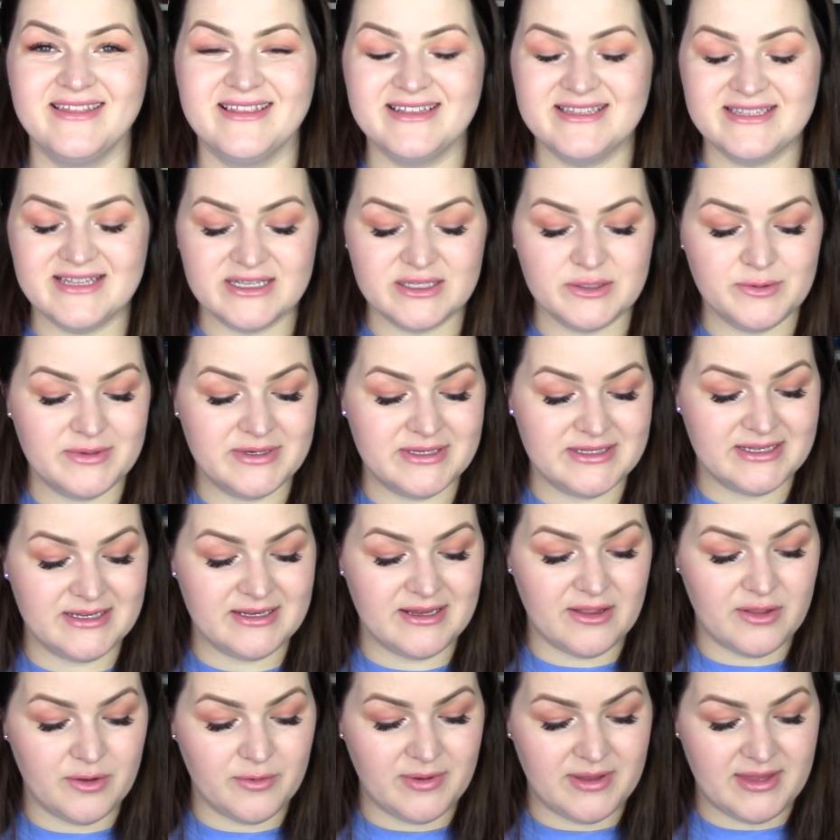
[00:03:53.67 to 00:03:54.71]
This next one is
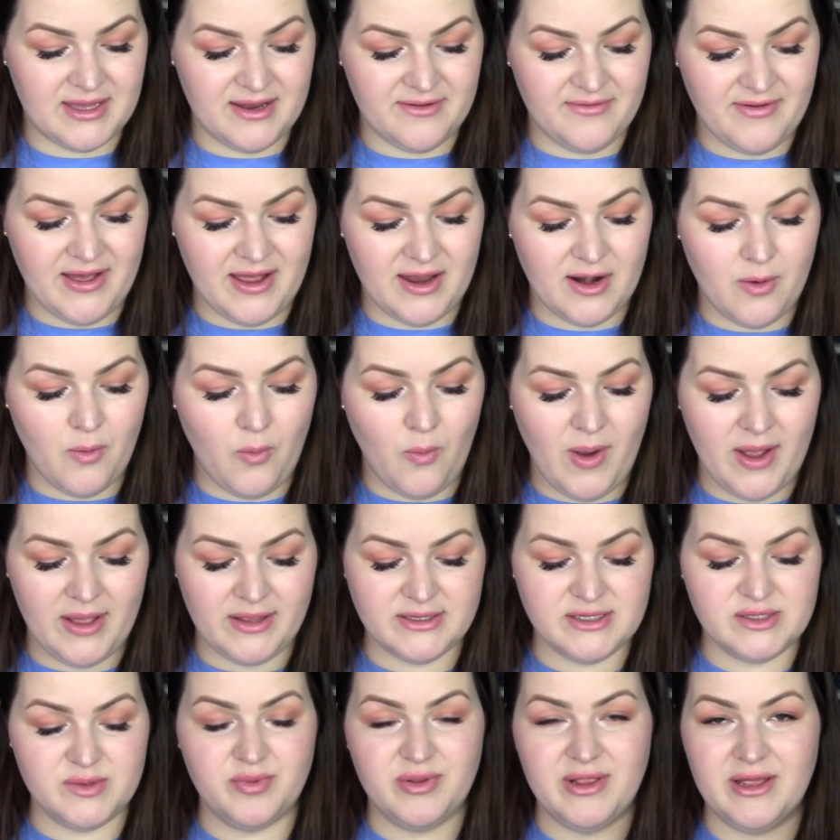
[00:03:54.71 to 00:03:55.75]
another one that I've had a
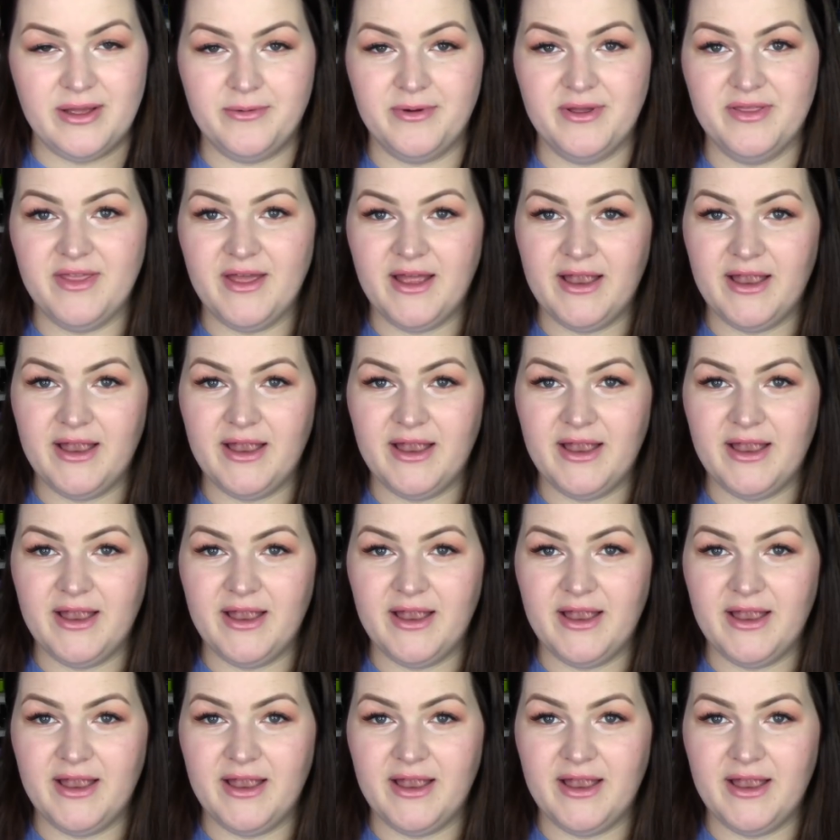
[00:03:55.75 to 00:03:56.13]
while to play with